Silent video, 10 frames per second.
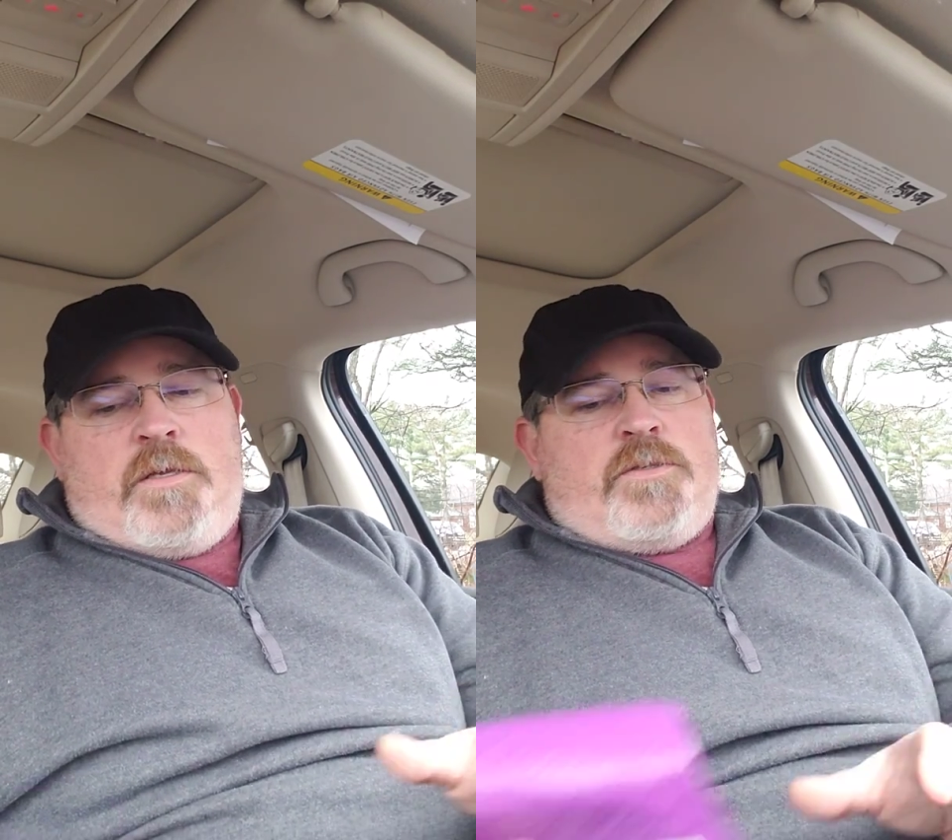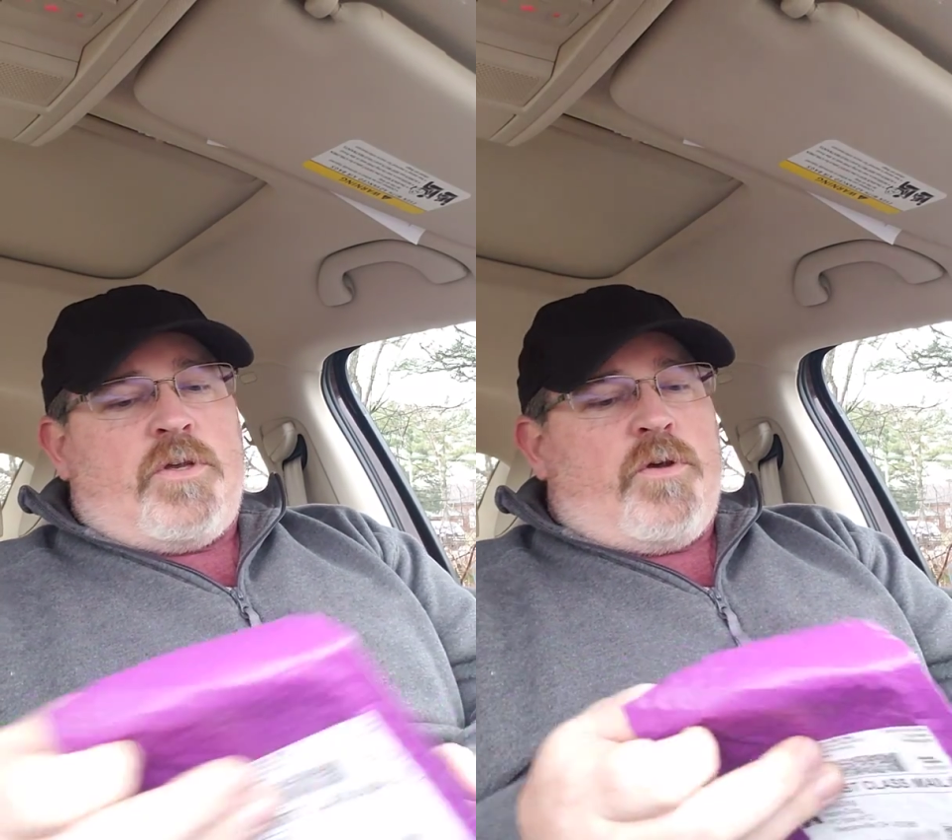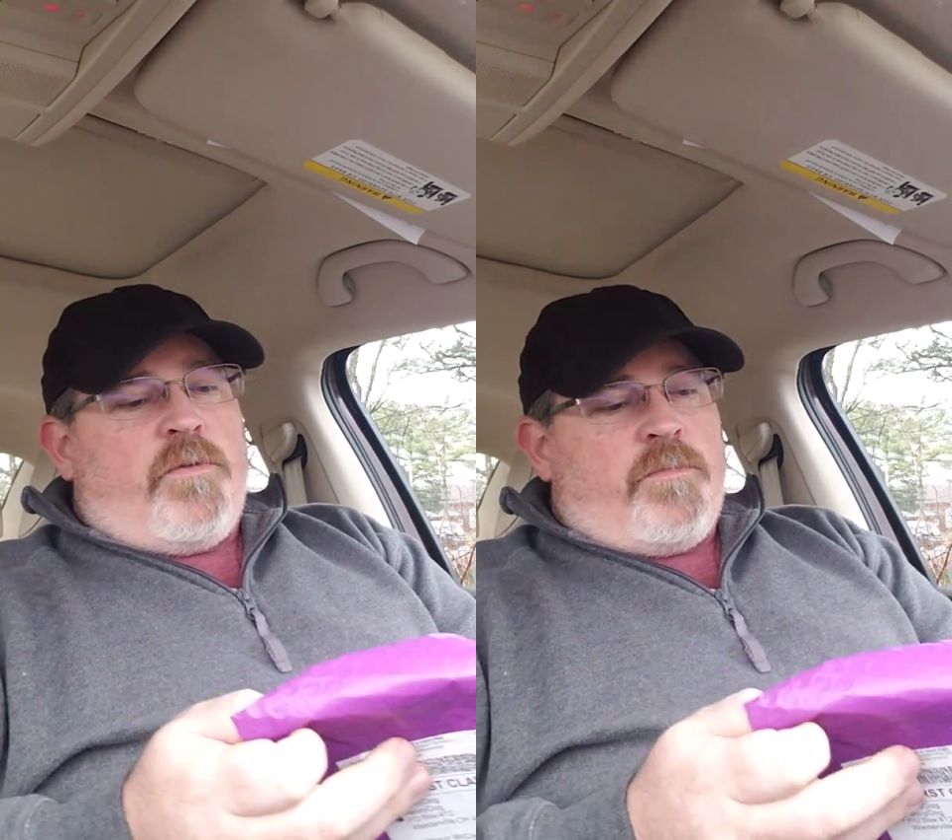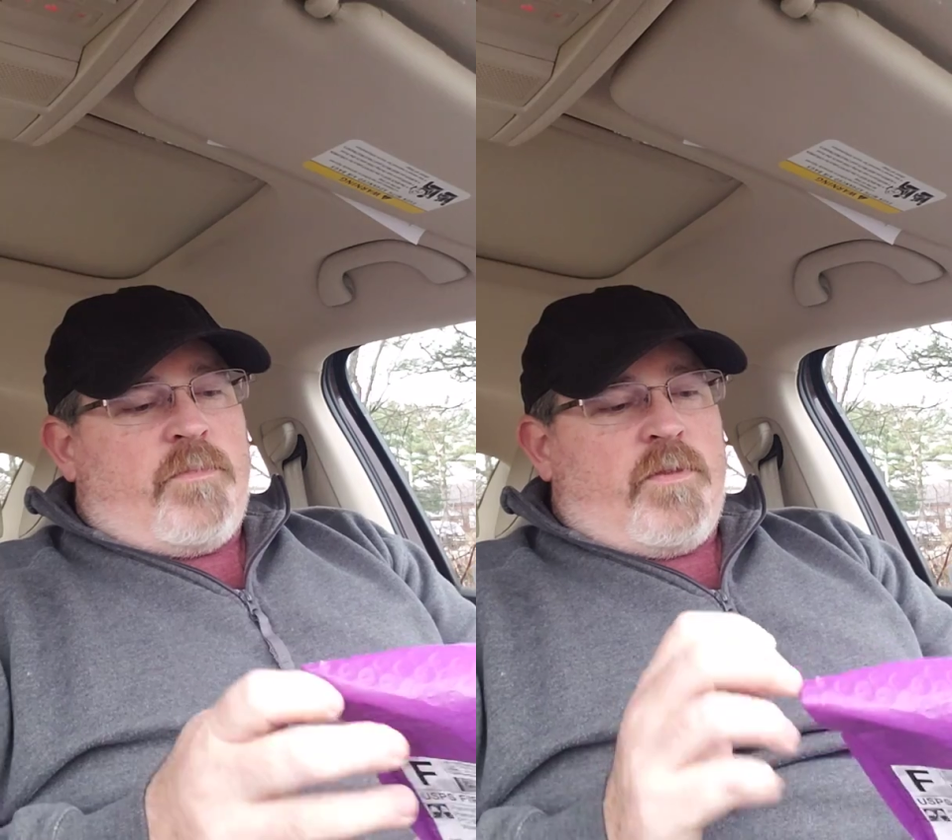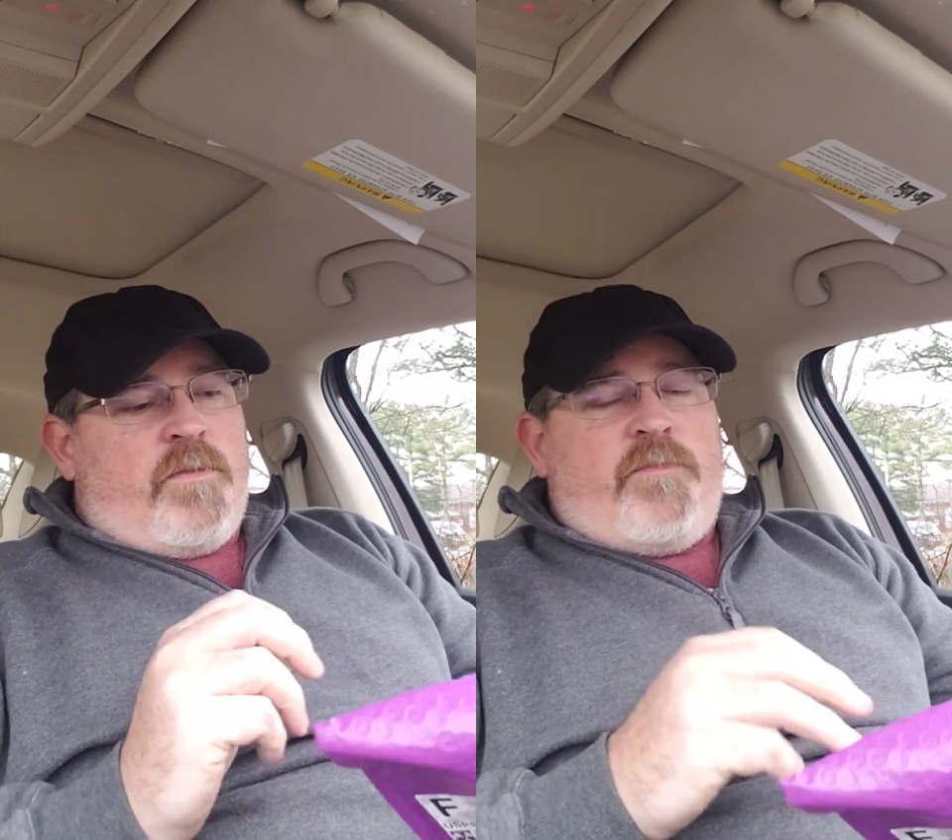So
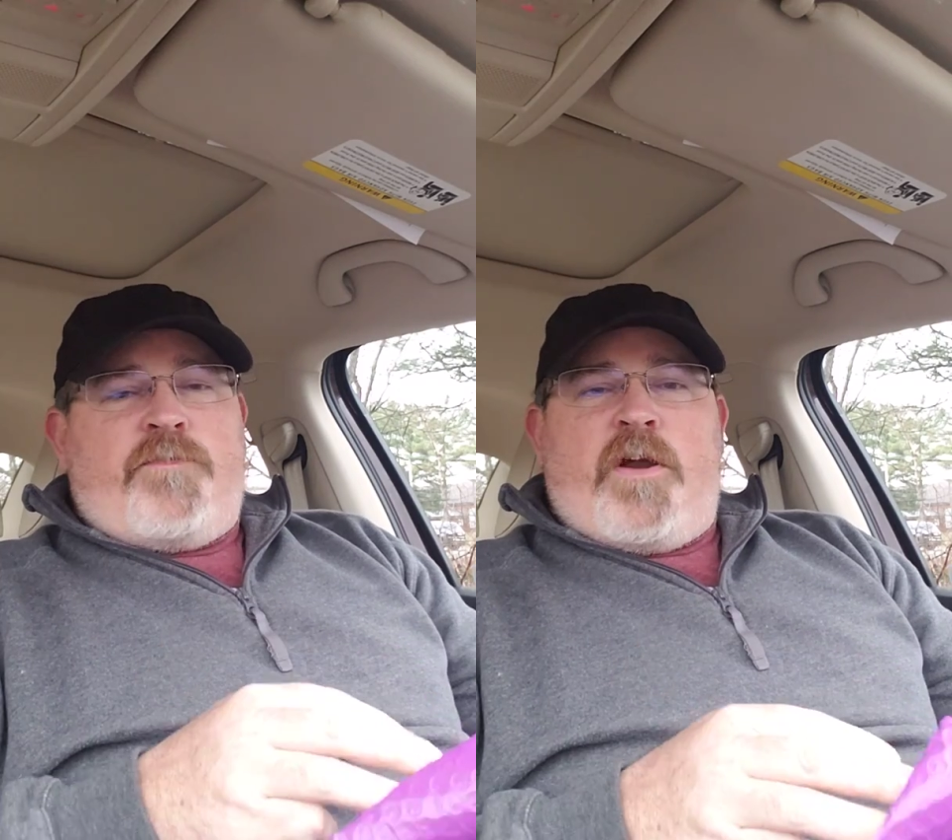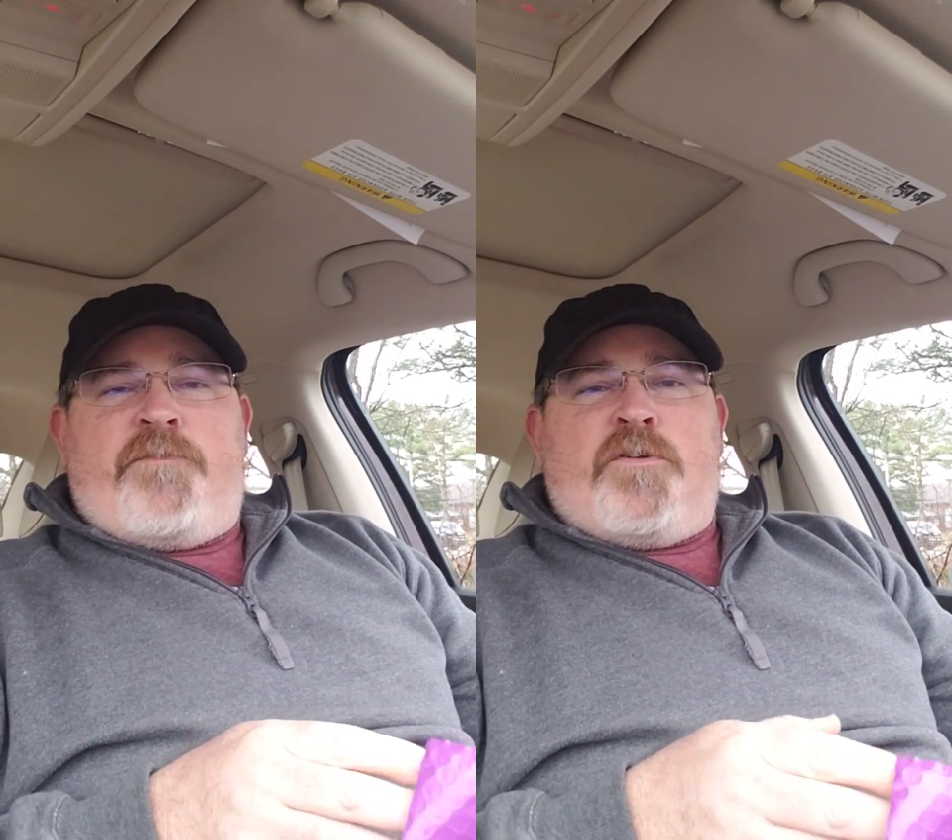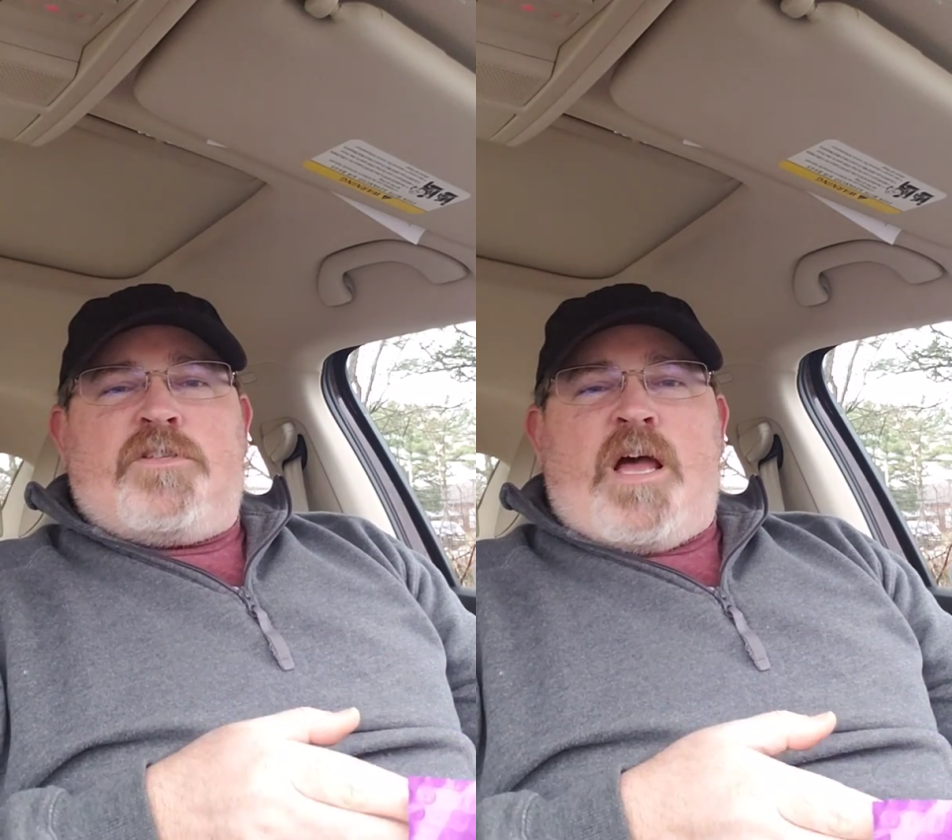very first